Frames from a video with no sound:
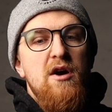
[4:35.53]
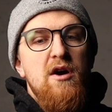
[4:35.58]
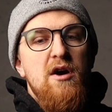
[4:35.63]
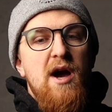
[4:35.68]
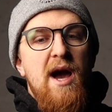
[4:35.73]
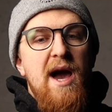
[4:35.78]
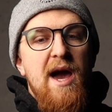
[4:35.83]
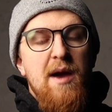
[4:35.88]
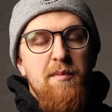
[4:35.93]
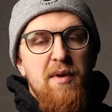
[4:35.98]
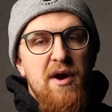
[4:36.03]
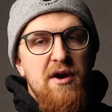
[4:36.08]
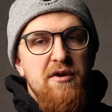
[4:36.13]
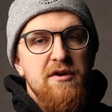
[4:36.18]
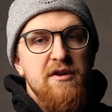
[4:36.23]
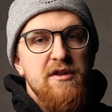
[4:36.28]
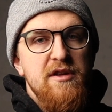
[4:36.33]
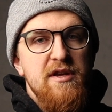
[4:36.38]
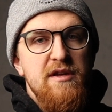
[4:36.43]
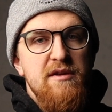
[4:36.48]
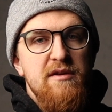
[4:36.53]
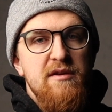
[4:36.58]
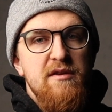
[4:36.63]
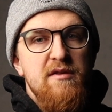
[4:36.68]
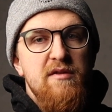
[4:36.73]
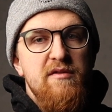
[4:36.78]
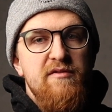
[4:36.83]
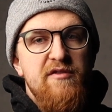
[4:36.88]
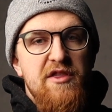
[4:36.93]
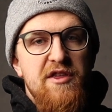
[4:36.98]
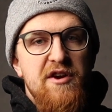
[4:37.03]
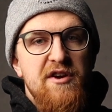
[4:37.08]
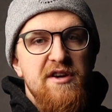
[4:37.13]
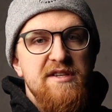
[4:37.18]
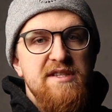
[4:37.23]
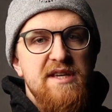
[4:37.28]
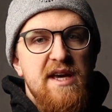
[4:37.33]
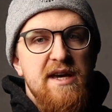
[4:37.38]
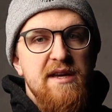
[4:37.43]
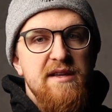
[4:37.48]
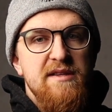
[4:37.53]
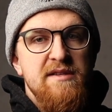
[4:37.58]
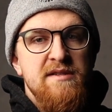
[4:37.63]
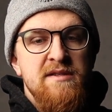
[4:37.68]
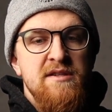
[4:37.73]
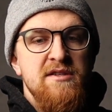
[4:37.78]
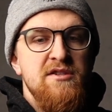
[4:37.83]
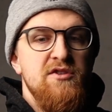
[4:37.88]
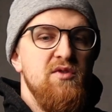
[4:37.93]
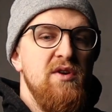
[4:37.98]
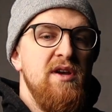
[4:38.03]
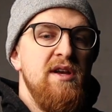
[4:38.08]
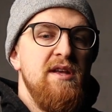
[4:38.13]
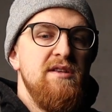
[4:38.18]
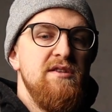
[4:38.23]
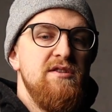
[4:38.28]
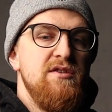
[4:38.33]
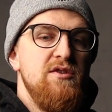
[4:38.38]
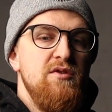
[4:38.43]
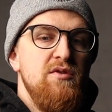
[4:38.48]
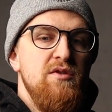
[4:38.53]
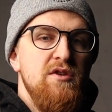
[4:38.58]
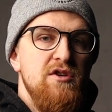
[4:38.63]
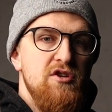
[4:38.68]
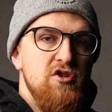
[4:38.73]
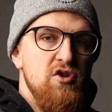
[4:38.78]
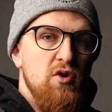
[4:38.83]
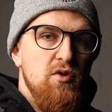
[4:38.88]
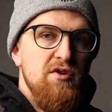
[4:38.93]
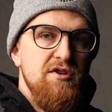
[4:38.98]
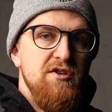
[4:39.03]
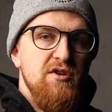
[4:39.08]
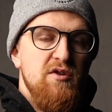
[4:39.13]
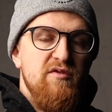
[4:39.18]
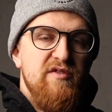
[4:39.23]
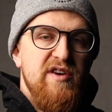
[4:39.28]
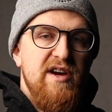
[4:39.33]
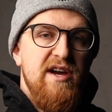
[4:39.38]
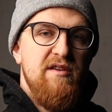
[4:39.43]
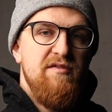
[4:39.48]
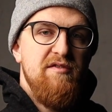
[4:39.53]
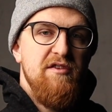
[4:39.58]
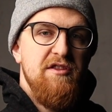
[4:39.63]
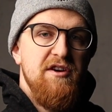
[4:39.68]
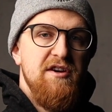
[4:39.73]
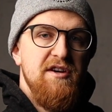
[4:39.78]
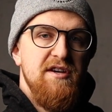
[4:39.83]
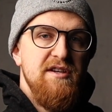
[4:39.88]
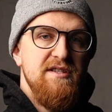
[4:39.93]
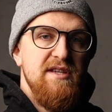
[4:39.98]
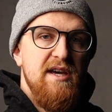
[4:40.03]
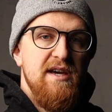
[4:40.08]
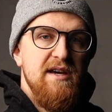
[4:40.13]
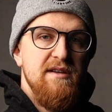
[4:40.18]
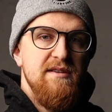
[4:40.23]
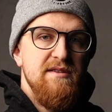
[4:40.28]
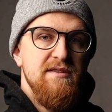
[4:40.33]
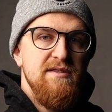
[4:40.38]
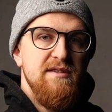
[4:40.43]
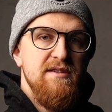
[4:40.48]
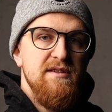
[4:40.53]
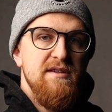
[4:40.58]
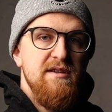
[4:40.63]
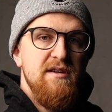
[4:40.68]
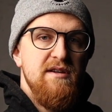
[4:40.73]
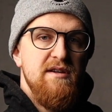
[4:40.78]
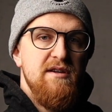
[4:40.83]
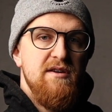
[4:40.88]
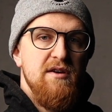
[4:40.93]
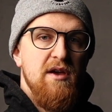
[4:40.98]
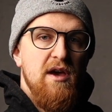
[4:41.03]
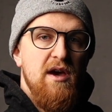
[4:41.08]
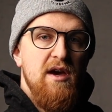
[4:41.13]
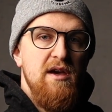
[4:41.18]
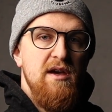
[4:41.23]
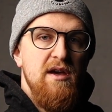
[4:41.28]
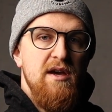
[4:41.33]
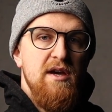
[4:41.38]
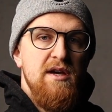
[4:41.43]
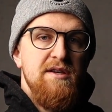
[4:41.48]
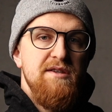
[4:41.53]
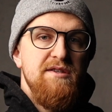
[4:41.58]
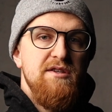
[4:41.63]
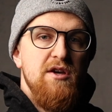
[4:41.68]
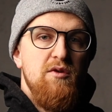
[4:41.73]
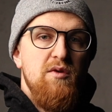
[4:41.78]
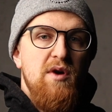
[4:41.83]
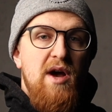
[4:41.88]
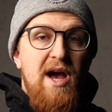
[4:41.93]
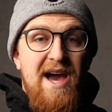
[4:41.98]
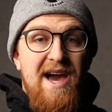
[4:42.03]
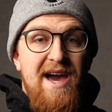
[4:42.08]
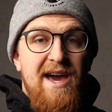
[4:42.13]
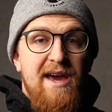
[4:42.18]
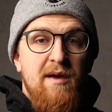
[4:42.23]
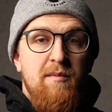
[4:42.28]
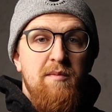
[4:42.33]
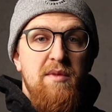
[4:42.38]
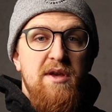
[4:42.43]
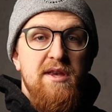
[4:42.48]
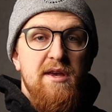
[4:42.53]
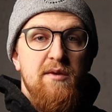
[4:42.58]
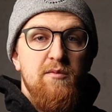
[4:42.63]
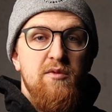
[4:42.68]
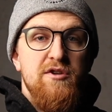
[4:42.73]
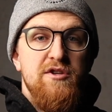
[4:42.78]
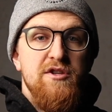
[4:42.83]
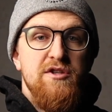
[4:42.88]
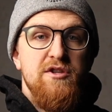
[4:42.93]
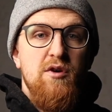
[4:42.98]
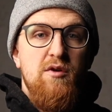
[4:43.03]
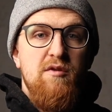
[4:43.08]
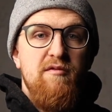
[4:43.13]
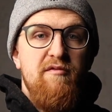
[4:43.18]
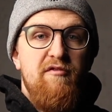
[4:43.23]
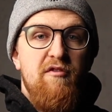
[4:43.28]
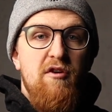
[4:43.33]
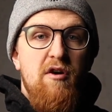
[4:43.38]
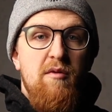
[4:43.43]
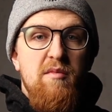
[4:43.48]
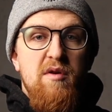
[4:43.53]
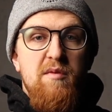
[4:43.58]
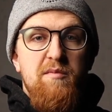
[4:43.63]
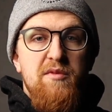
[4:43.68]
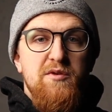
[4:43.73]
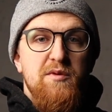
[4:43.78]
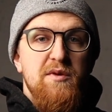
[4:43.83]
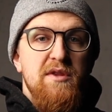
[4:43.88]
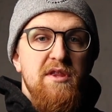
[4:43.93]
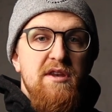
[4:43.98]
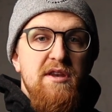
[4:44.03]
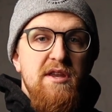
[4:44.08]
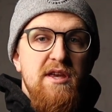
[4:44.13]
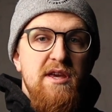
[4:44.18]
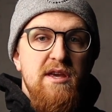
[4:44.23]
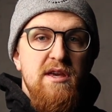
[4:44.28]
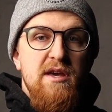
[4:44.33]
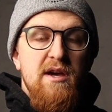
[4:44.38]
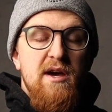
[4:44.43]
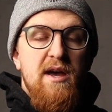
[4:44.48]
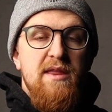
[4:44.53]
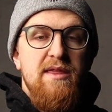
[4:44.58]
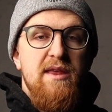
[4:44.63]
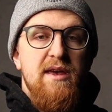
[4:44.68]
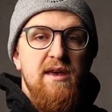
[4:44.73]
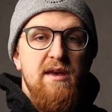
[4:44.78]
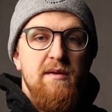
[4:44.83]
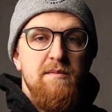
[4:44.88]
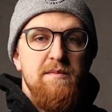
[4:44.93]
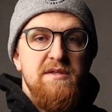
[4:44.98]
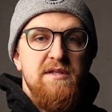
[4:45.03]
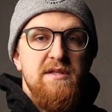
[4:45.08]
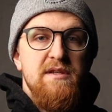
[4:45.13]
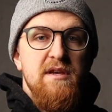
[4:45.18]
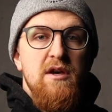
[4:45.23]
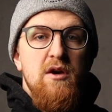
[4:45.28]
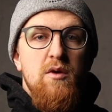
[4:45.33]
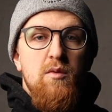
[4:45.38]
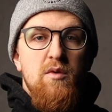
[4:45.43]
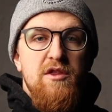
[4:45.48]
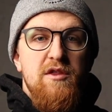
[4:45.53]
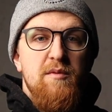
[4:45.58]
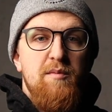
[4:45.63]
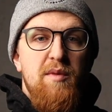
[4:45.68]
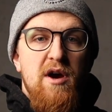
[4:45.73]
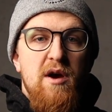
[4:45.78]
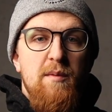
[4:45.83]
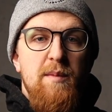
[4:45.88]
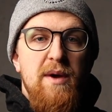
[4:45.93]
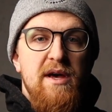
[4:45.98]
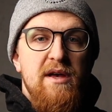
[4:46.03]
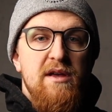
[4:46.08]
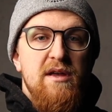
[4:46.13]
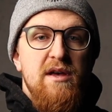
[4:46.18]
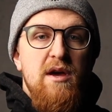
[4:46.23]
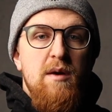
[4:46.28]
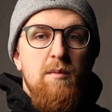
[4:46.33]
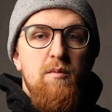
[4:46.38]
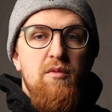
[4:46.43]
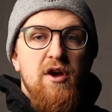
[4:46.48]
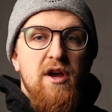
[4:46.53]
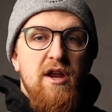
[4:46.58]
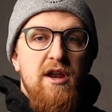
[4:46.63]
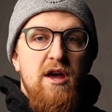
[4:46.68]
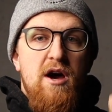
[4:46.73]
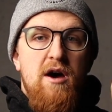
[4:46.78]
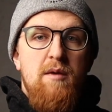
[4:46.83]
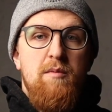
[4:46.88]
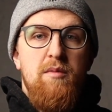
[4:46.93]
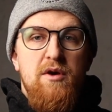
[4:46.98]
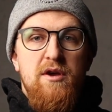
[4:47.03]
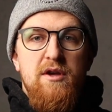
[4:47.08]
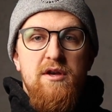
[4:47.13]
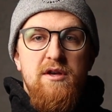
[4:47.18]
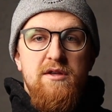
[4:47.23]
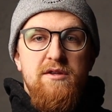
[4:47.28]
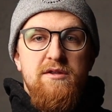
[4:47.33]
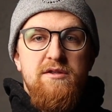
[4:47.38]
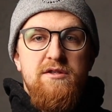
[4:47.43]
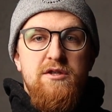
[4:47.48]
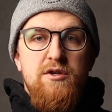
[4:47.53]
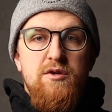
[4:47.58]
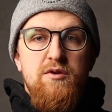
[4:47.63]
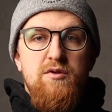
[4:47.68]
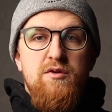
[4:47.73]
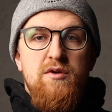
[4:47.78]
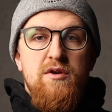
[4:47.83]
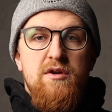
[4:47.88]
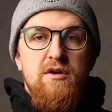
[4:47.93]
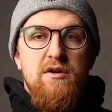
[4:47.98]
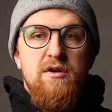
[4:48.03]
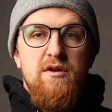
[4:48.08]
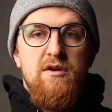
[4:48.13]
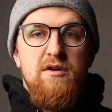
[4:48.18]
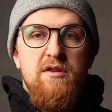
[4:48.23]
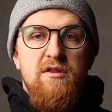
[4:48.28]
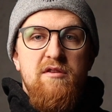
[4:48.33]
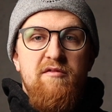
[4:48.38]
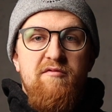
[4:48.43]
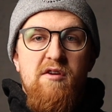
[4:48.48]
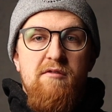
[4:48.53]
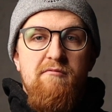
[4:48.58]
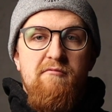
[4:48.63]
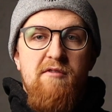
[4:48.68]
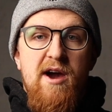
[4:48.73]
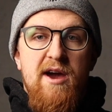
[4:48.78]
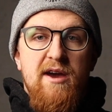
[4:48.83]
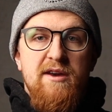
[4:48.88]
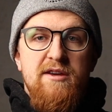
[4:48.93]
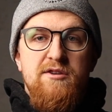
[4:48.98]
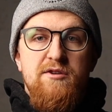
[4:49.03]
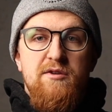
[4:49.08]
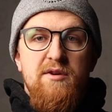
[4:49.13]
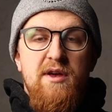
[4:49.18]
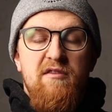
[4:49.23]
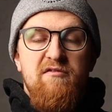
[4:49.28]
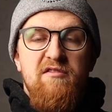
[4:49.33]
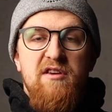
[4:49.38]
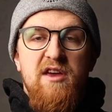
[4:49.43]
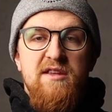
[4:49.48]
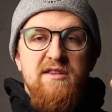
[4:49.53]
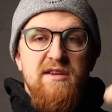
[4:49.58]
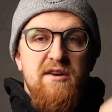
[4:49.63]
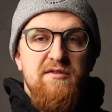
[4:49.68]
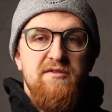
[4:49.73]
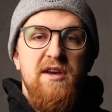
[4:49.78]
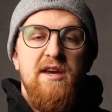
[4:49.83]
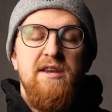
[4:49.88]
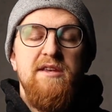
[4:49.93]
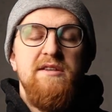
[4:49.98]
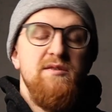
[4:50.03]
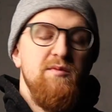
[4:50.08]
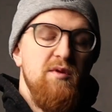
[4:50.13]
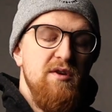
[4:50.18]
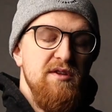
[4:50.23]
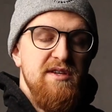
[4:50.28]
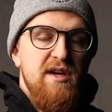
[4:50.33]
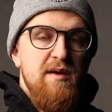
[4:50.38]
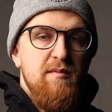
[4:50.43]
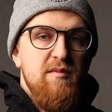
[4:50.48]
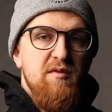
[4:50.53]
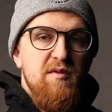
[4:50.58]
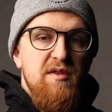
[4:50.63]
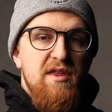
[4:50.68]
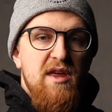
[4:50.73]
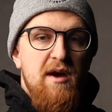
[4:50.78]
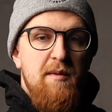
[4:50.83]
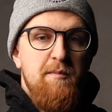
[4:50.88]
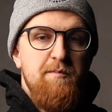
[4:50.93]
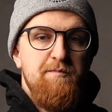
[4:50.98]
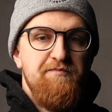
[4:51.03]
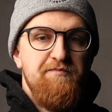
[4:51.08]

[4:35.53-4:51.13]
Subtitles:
hang power clean for 30 seconds, straight into shoulder to overhead for 30 seconds. Okay, so hang, meaning we're just going from between the knee and the hips with the barbell, bringing it up to the front rack. You don't have to get down to any squat depth with that.